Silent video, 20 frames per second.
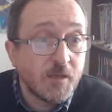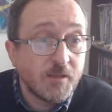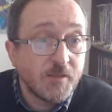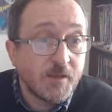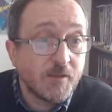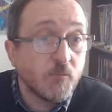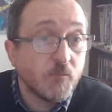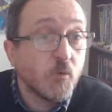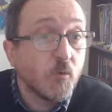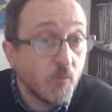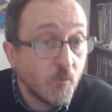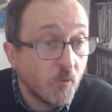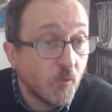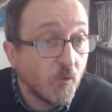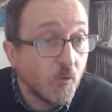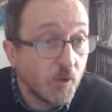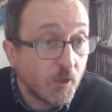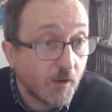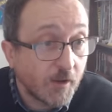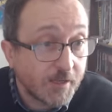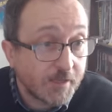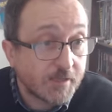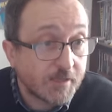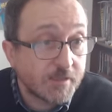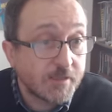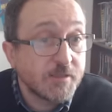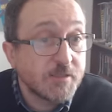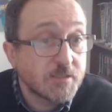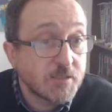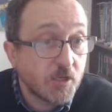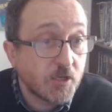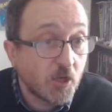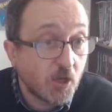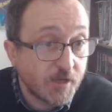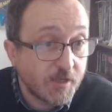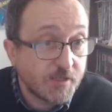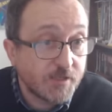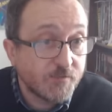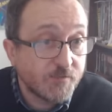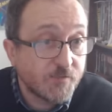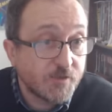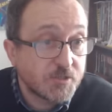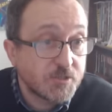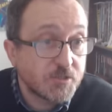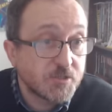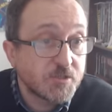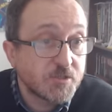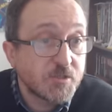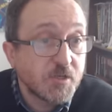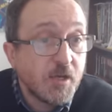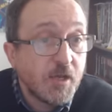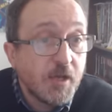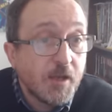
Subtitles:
Then, or likely. These are likely fixtures.